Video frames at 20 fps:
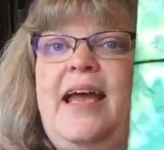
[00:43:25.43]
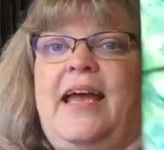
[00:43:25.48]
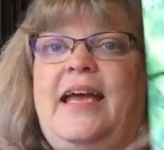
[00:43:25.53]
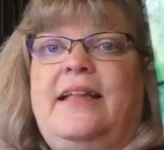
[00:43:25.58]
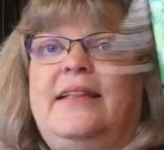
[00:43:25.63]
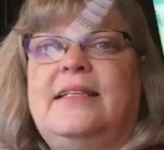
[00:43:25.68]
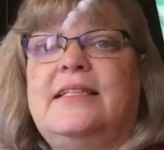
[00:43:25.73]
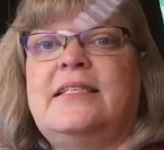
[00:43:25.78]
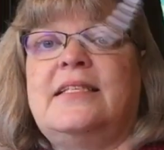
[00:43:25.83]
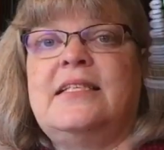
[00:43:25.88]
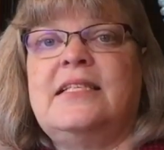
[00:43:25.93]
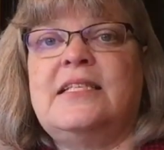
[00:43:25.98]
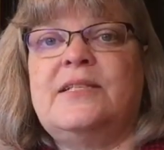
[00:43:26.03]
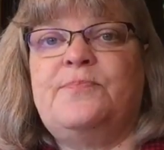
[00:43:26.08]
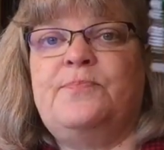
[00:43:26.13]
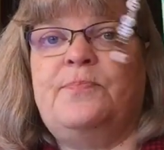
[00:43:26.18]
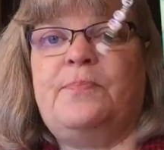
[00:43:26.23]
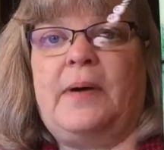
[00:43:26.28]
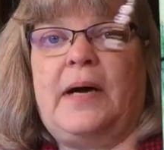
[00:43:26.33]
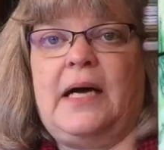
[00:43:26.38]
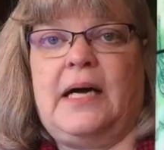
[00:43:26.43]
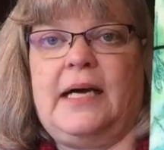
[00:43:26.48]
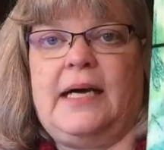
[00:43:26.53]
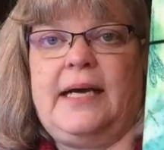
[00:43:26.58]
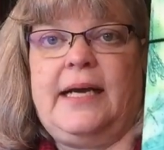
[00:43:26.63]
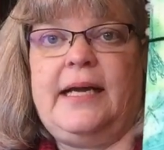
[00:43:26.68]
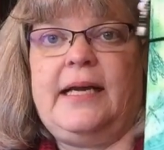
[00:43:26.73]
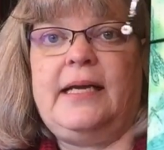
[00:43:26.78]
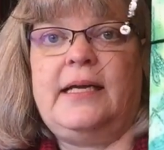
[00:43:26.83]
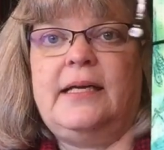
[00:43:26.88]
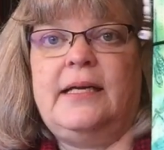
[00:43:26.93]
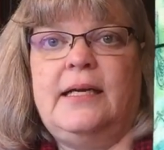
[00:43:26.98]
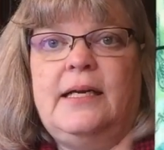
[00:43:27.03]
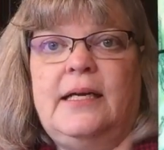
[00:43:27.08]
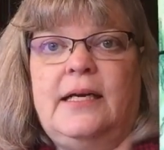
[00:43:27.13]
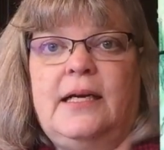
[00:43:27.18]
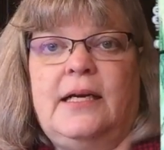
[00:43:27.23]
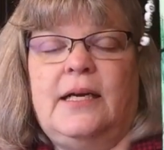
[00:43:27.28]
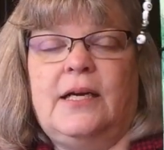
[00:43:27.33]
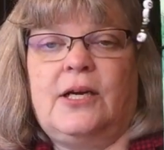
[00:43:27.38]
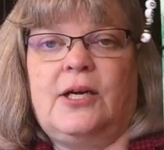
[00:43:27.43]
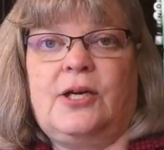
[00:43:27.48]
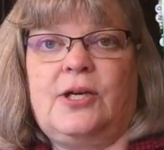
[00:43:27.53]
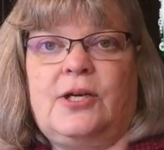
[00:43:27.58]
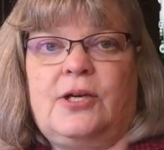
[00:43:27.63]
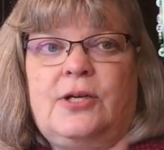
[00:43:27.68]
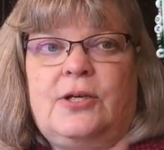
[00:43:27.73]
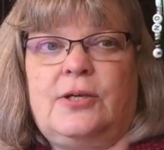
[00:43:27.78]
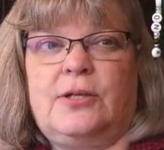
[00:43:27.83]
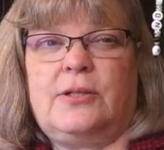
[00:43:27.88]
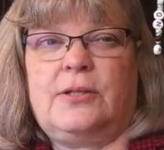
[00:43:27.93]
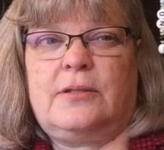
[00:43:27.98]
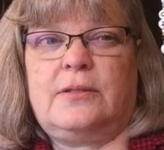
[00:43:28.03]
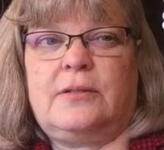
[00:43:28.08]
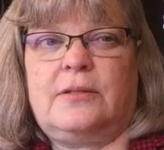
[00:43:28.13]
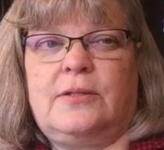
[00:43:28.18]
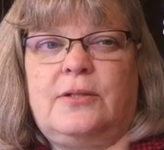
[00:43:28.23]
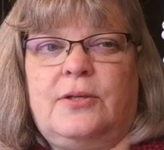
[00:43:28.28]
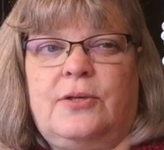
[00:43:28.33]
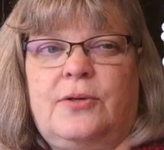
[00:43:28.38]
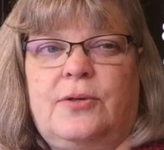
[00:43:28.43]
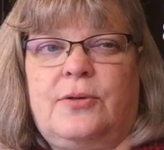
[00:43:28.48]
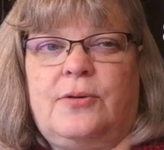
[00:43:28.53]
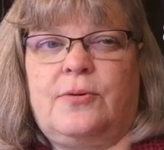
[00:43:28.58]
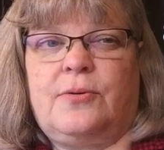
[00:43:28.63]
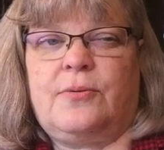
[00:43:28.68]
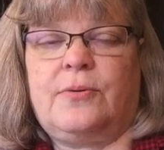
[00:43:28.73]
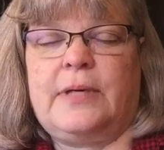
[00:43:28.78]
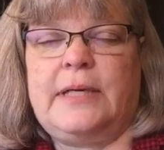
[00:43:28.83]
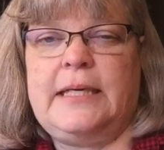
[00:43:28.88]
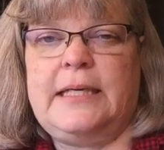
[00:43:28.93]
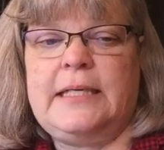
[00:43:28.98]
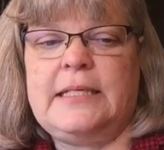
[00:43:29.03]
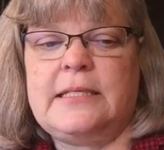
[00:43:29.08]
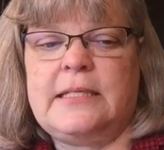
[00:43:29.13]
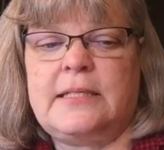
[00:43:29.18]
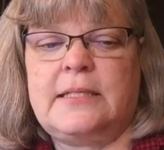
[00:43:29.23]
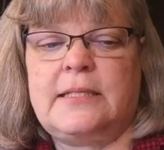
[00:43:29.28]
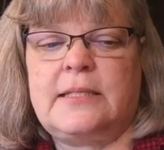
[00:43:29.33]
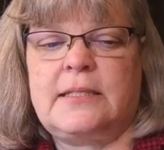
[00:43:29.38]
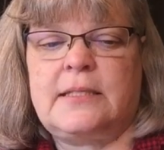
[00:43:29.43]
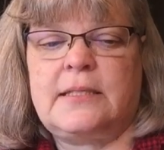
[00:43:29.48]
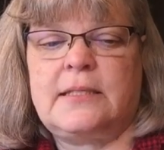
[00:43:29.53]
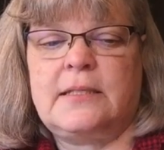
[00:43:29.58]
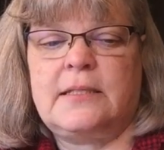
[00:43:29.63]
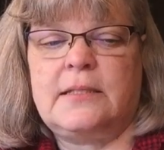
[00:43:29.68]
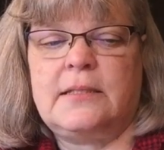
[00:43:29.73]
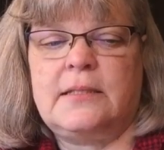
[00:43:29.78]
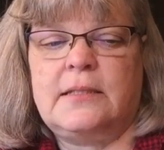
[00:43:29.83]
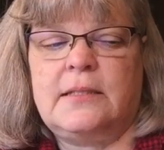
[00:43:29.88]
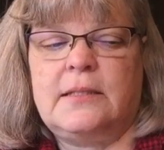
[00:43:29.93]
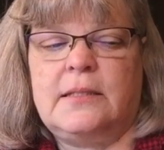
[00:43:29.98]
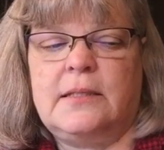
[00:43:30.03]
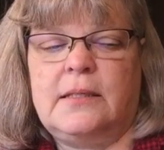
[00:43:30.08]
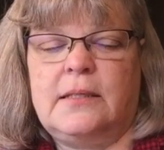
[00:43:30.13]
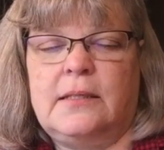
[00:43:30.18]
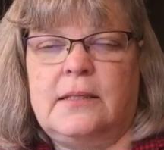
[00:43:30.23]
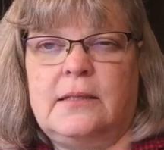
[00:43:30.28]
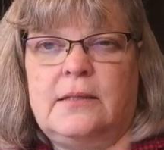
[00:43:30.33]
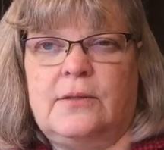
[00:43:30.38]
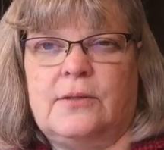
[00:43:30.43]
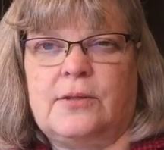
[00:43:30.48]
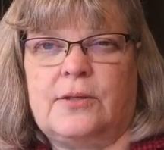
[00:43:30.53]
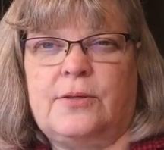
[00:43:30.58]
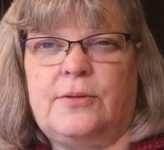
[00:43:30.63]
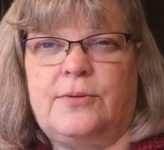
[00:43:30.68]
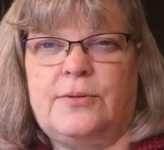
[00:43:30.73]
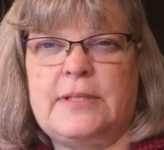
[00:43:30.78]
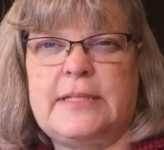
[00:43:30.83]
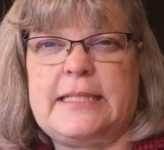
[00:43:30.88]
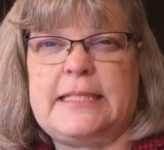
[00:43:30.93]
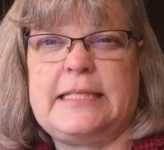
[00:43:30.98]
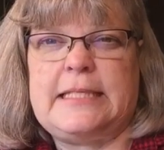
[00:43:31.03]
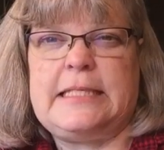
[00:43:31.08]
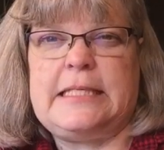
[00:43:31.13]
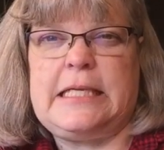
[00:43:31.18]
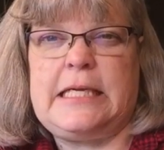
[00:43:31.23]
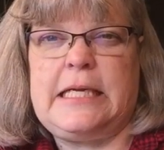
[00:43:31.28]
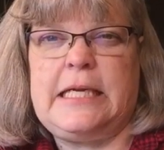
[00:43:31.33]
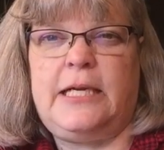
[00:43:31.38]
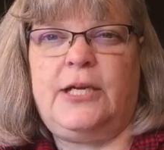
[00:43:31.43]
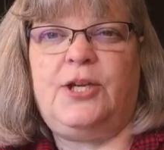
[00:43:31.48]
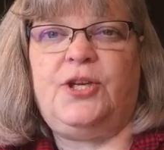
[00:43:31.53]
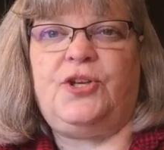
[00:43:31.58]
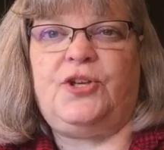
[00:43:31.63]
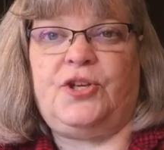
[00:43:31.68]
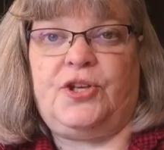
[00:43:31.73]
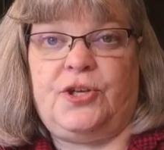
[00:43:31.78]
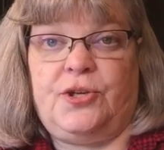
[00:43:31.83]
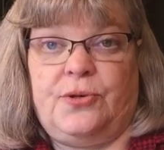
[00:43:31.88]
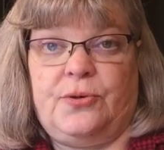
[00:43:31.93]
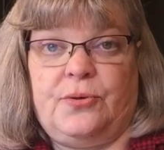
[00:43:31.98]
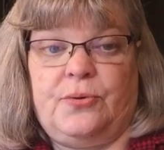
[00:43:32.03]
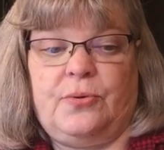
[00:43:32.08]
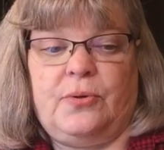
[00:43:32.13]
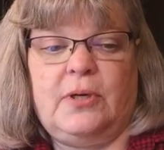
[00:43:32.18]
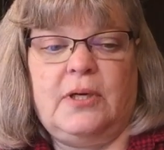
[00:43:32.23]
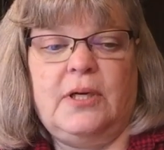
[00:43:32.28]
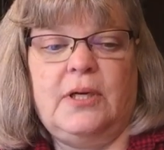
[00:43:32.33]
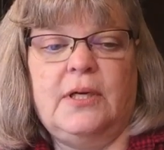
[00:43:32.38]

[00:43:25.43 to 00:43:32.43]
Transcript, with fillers: And this is by Chris or Christine U.